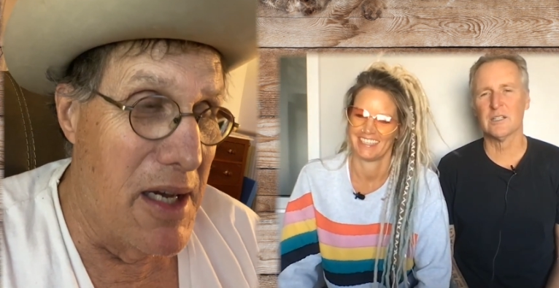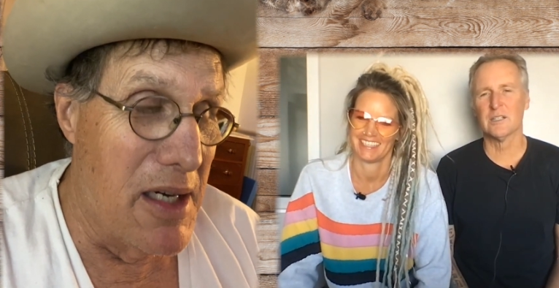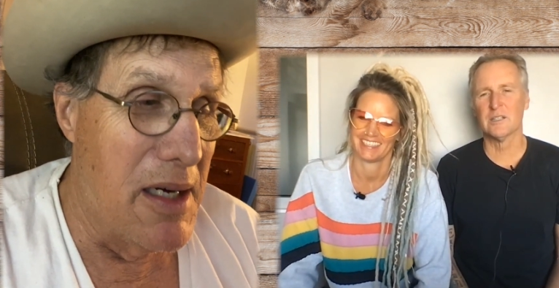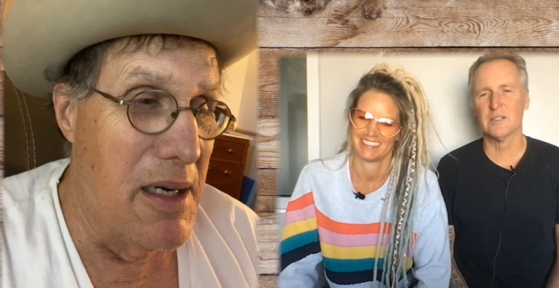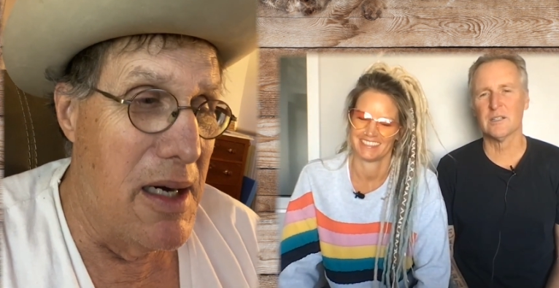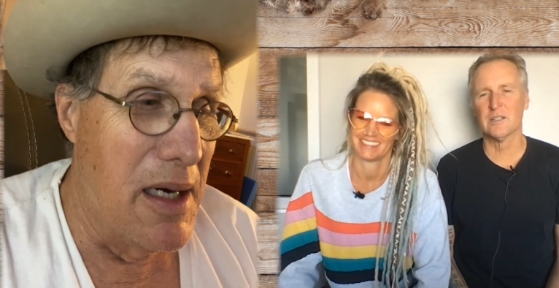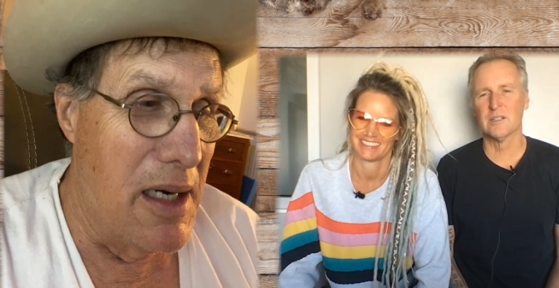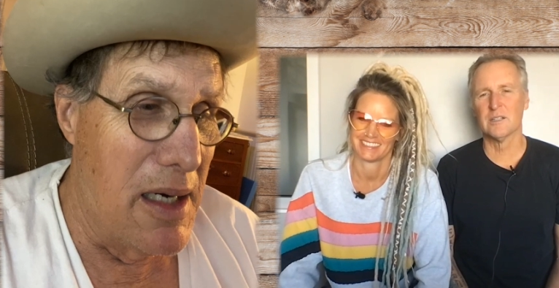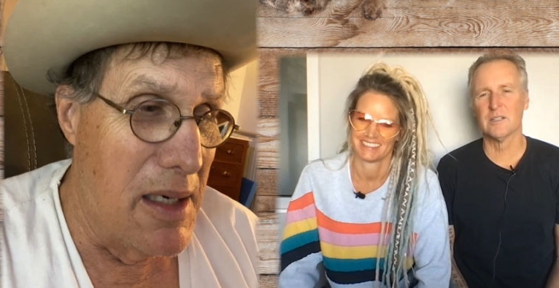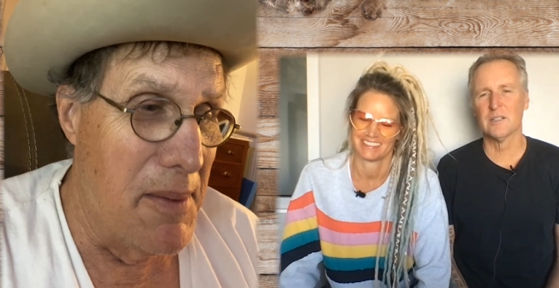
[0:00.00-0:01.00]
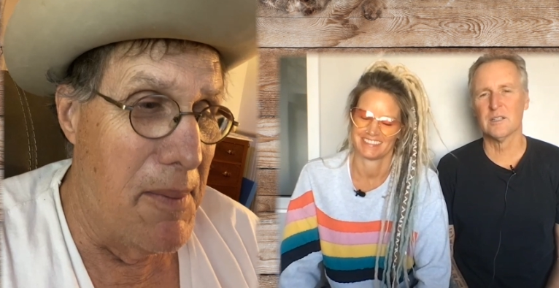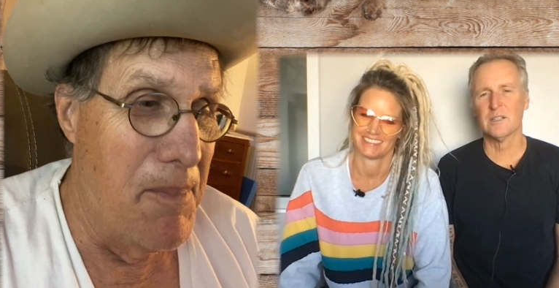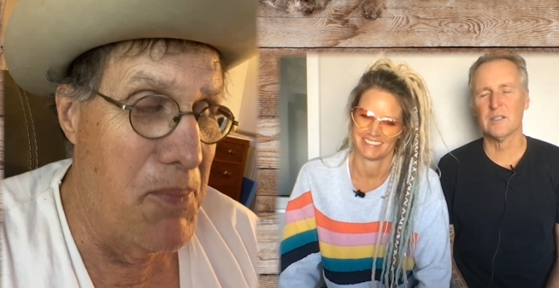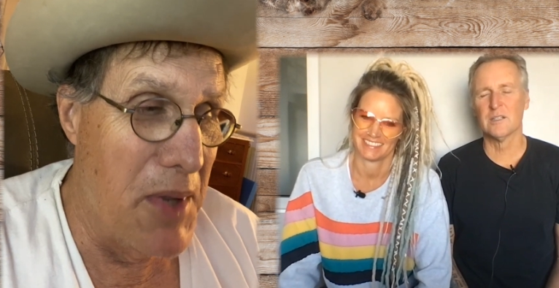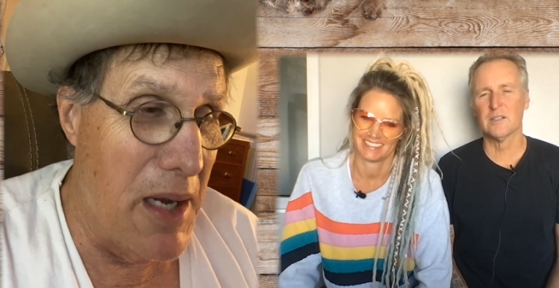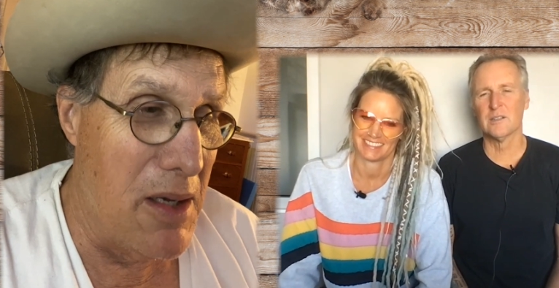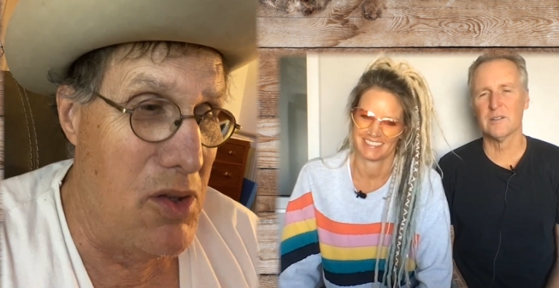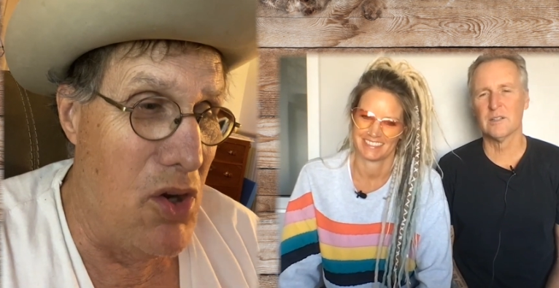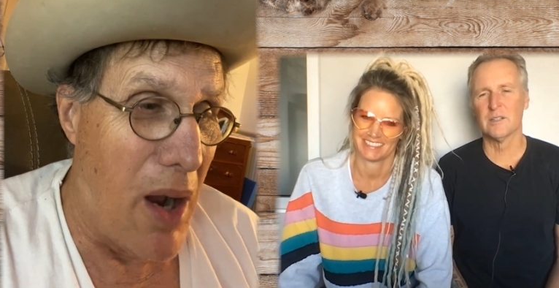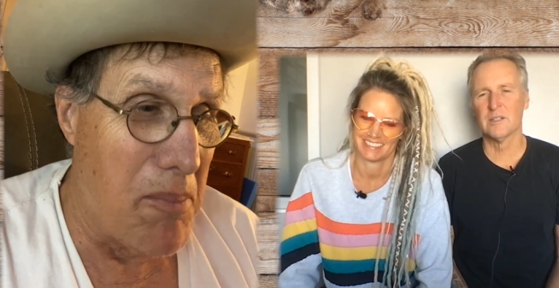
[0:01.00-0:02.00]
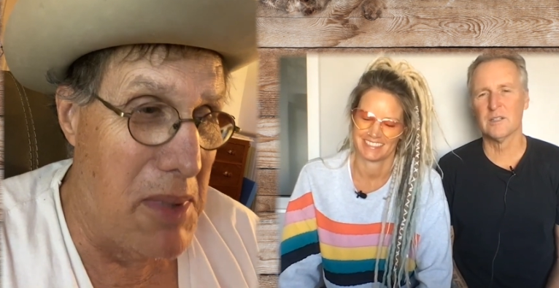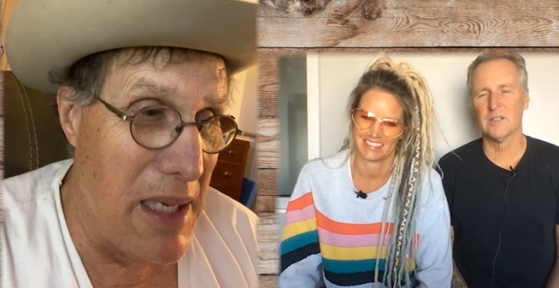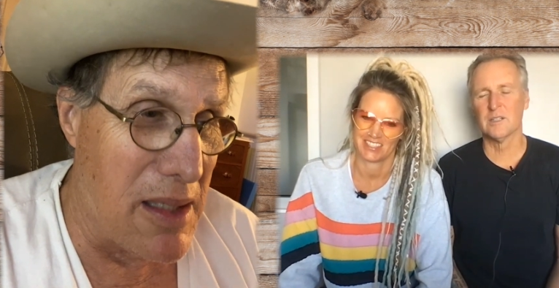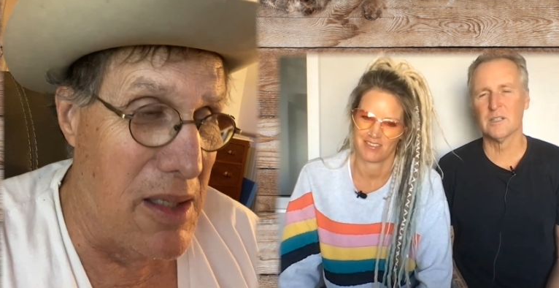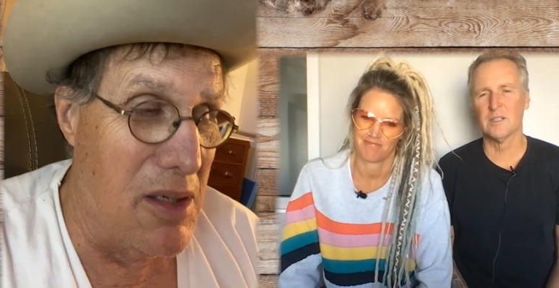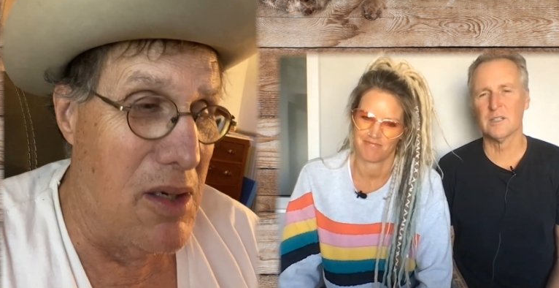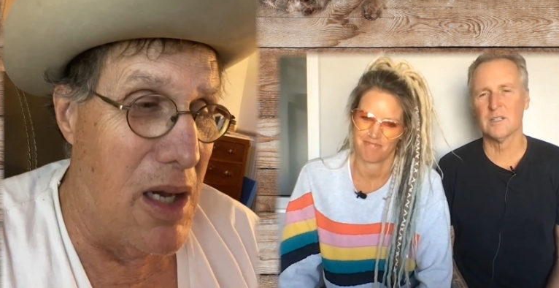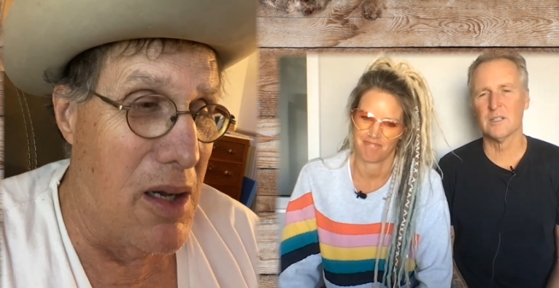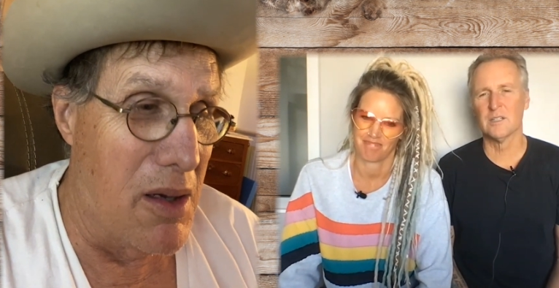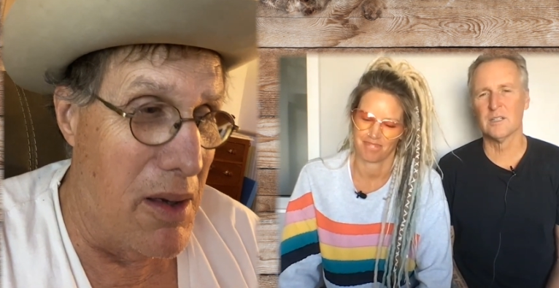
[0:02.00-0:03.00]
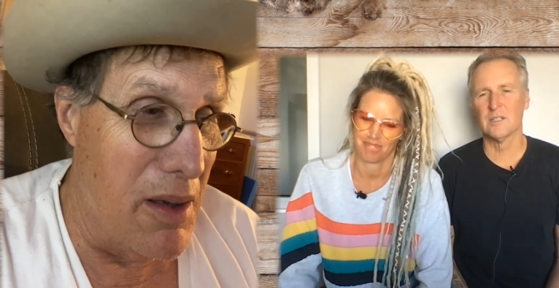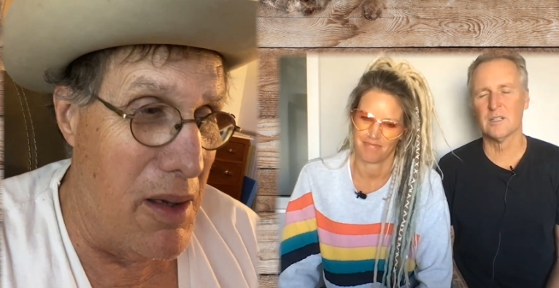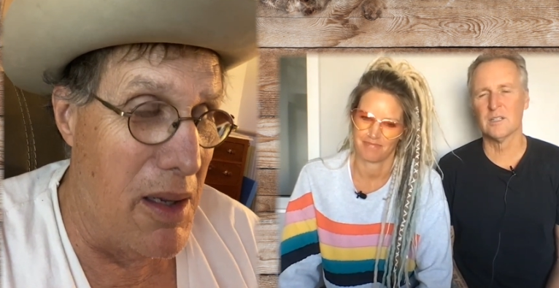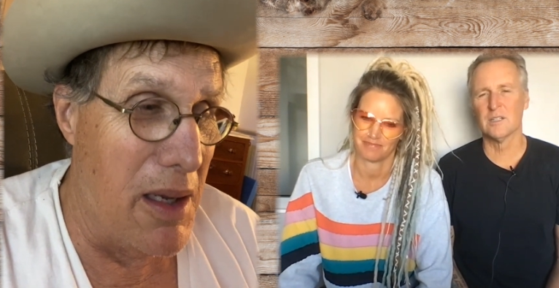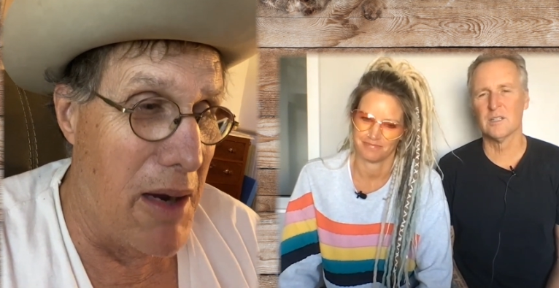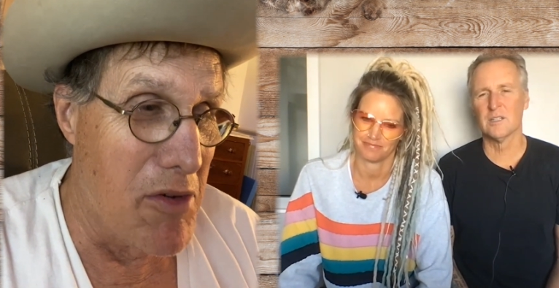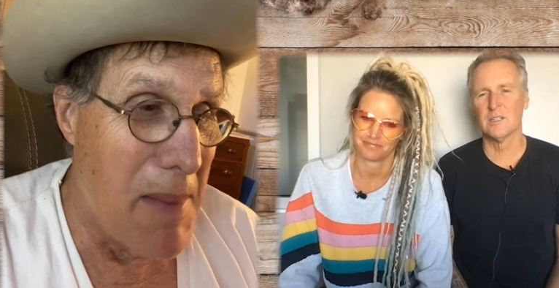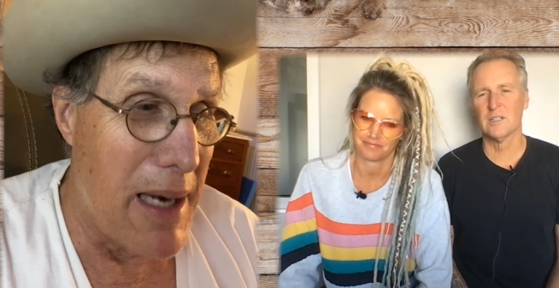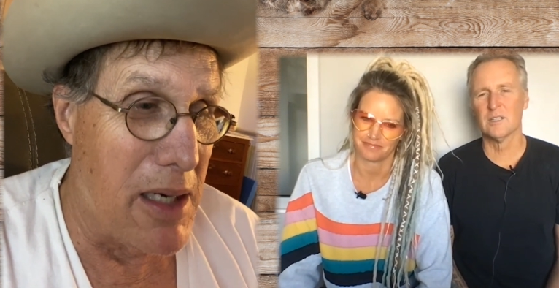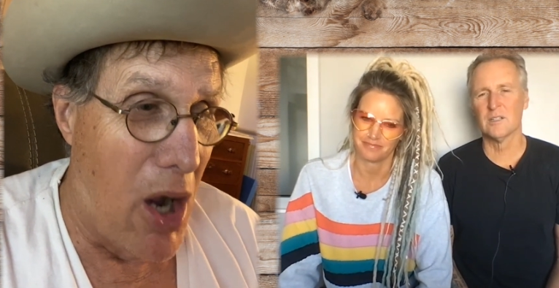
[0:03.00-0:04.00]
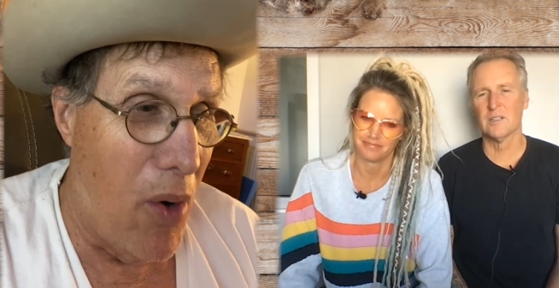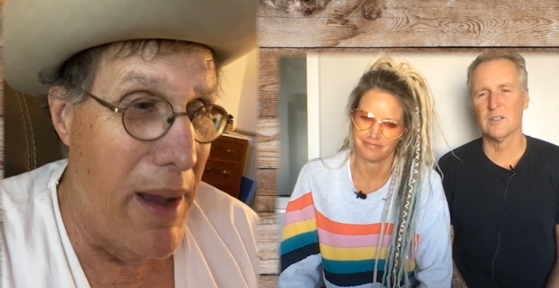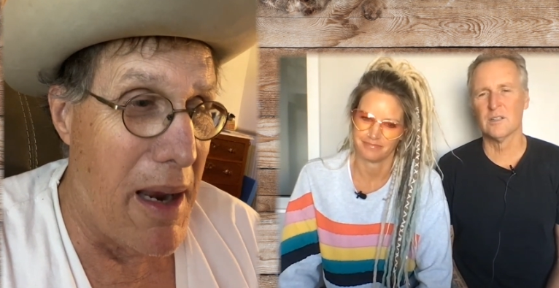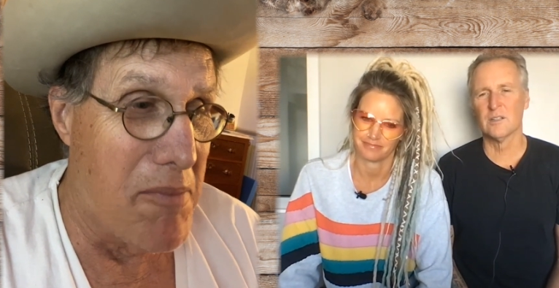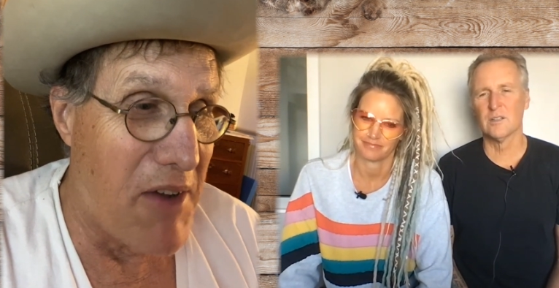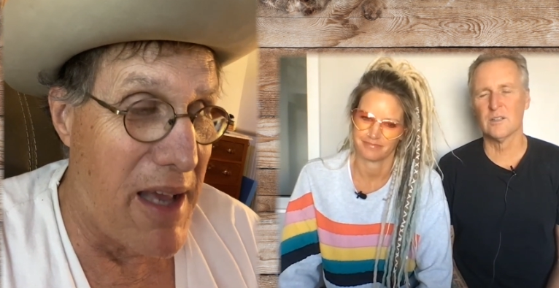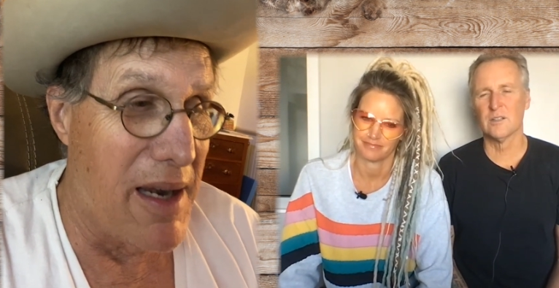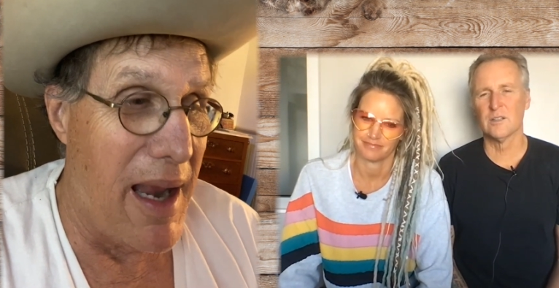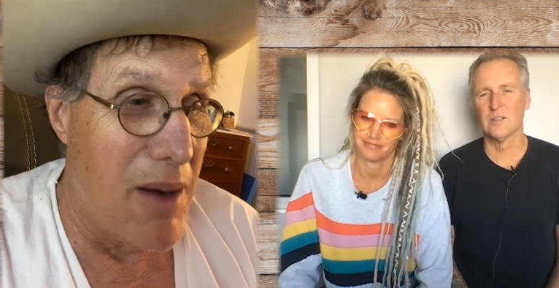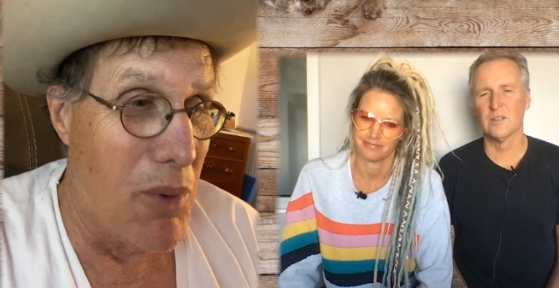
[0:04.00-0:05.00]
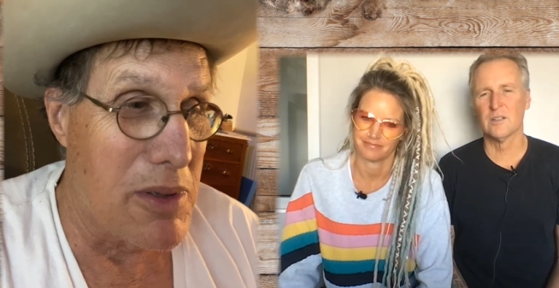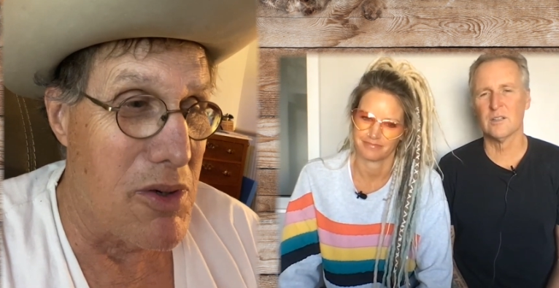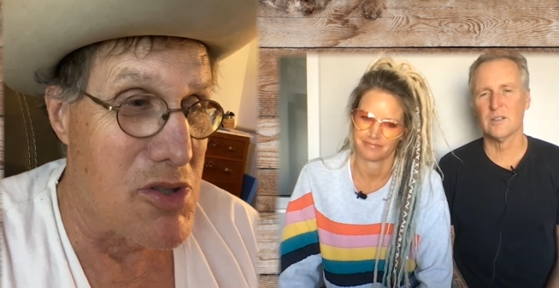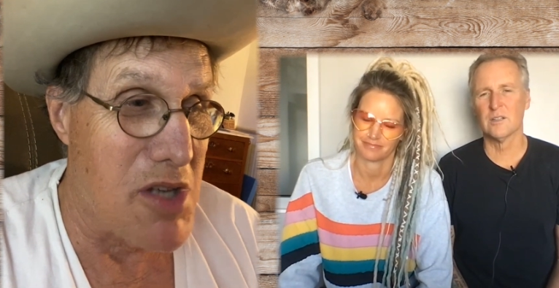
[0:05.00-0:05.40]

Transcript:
Speaker 1: uh, uh, uh, you know, I'm getting uh, everybody going. I'm finding out what their